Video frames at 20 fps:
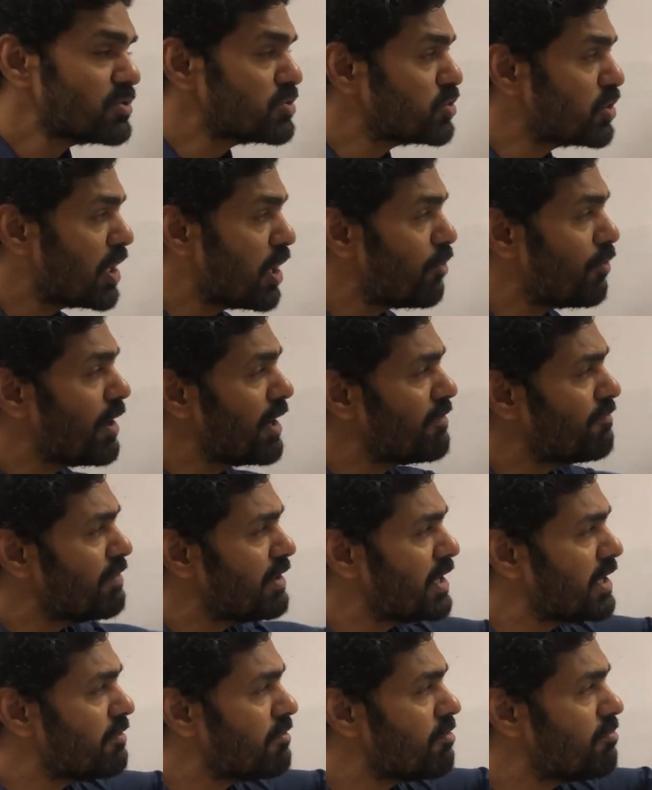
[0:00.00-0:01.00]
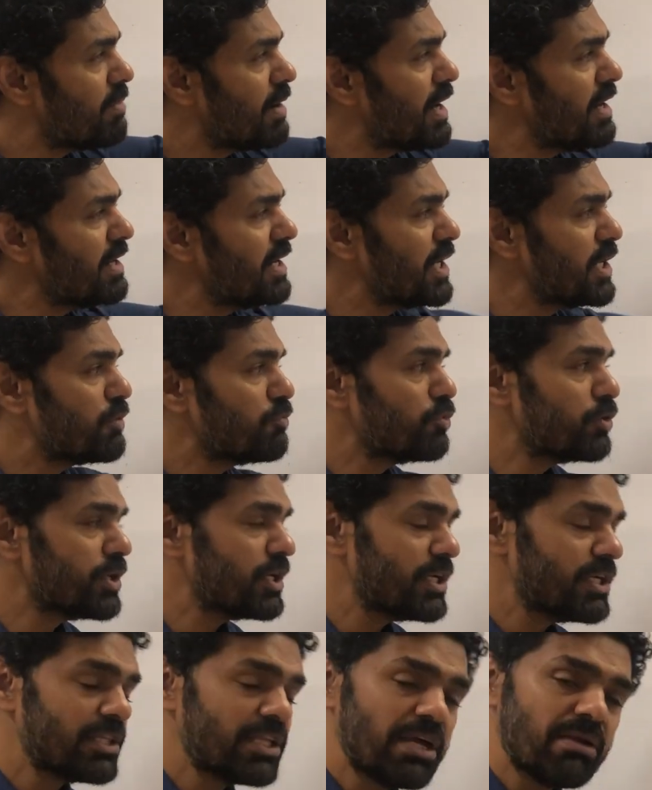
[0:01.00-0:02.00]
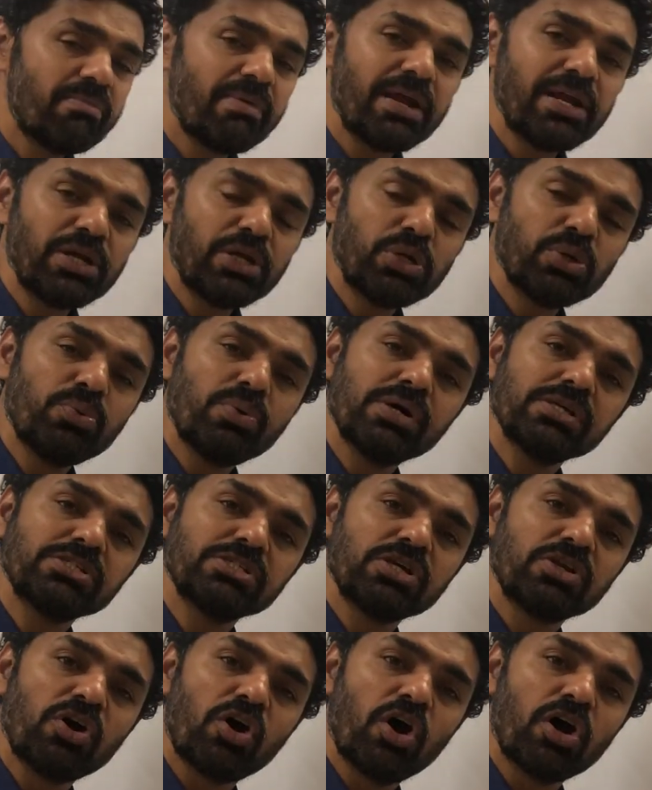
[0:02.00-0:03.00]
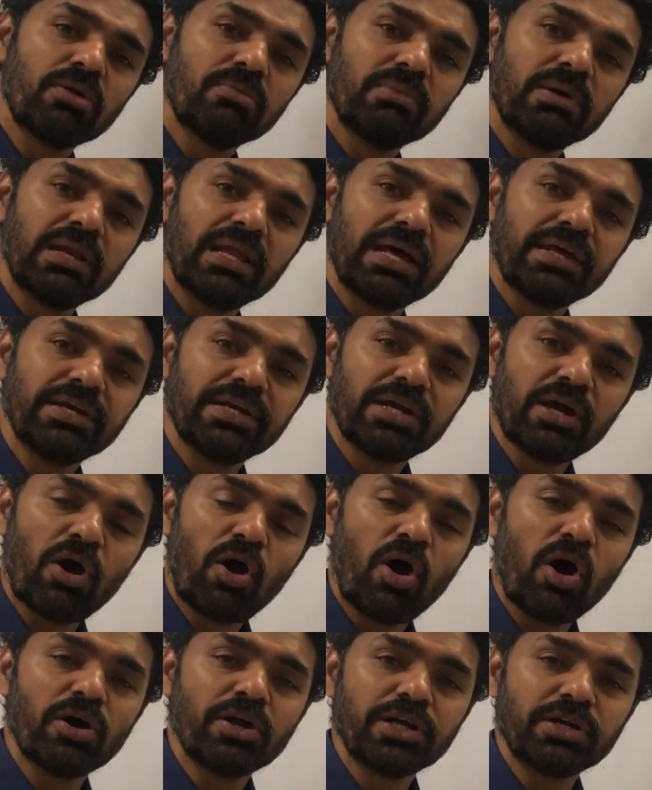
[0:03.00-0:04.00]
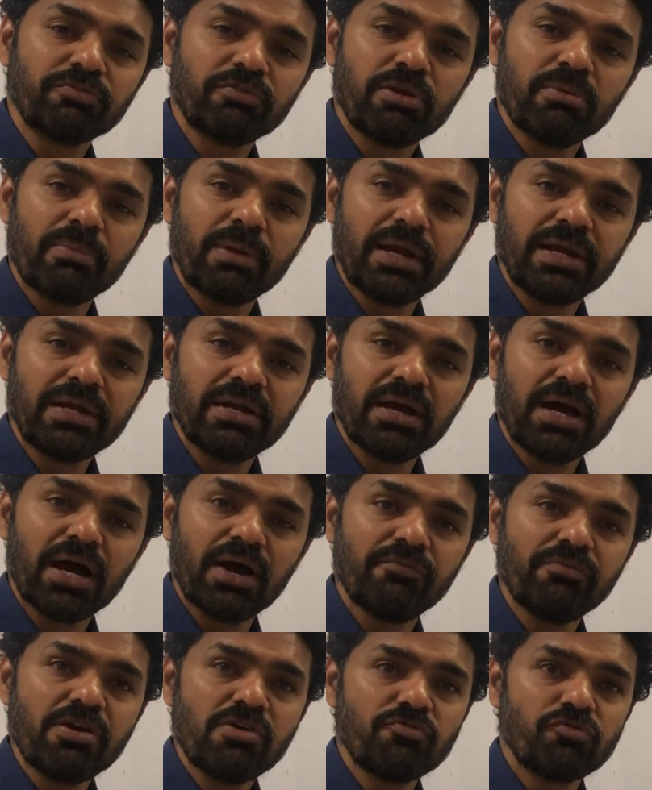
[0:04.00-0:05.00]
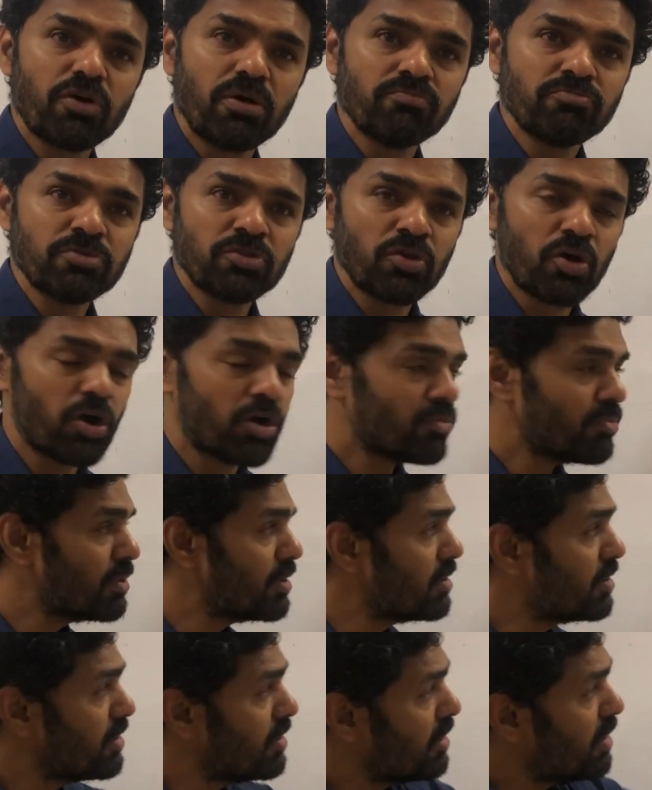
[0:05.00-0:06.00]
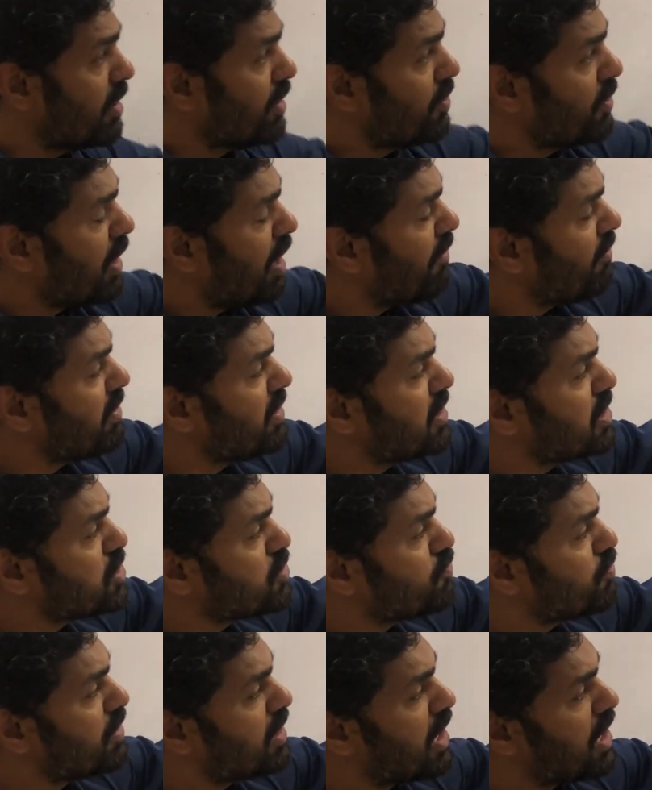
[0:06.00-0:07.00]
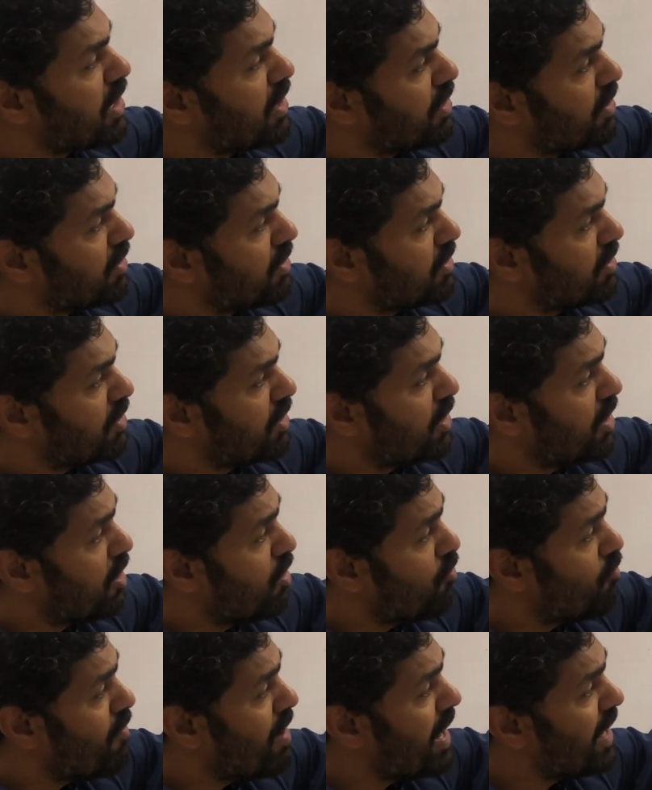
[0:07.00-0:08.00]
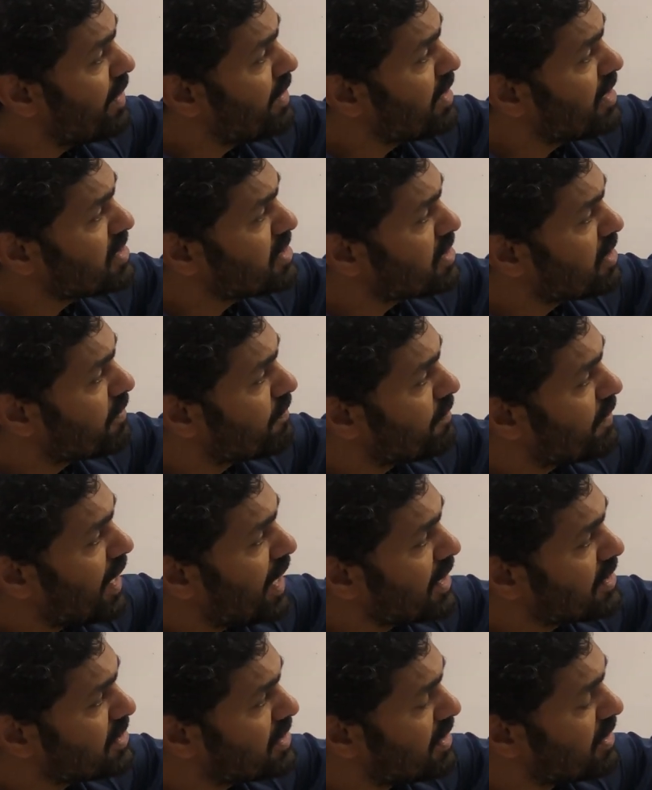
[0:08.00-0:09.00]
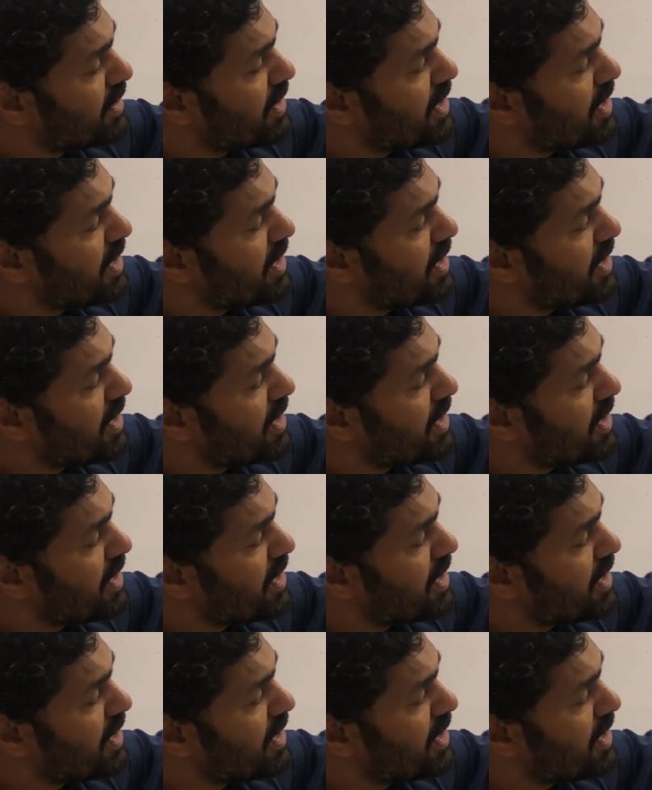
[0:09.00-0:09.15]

So now when it will bend, it would either bend towards the normal or it will bend away from the normal. Now in this figure, where does refraction